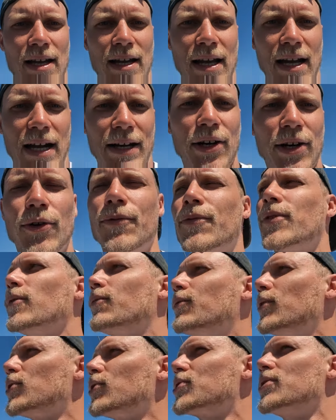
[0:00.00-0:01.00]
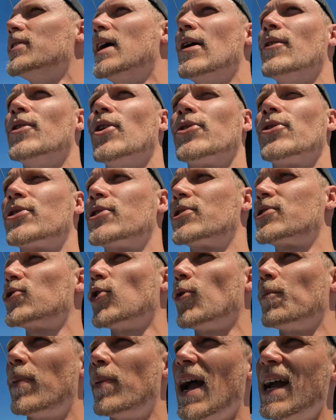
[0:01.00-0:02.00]
yeah, I know for the future now not to
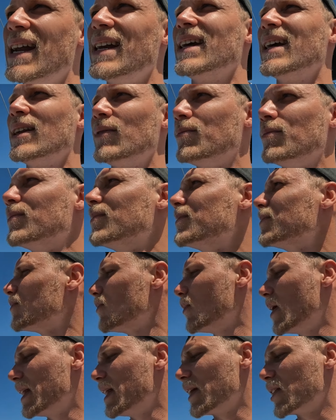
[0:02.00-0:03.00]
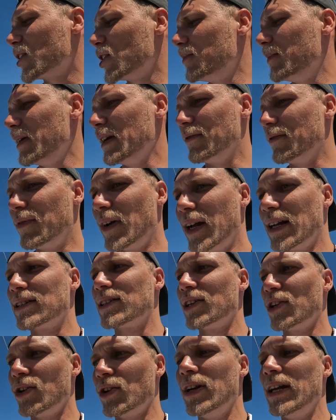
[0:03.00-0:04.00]
store paint in where there could be
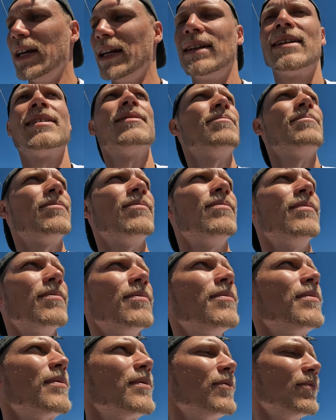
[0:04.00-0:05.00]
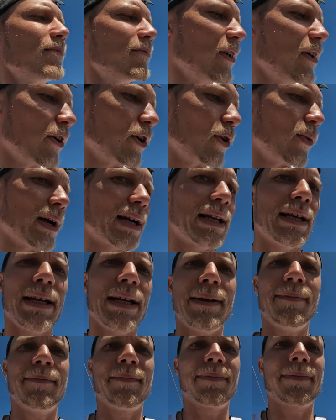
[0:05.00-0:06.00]
things that you need very
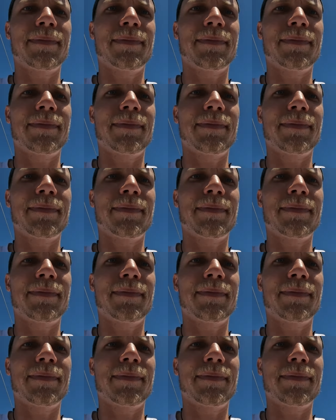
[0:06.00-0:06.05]
quickly.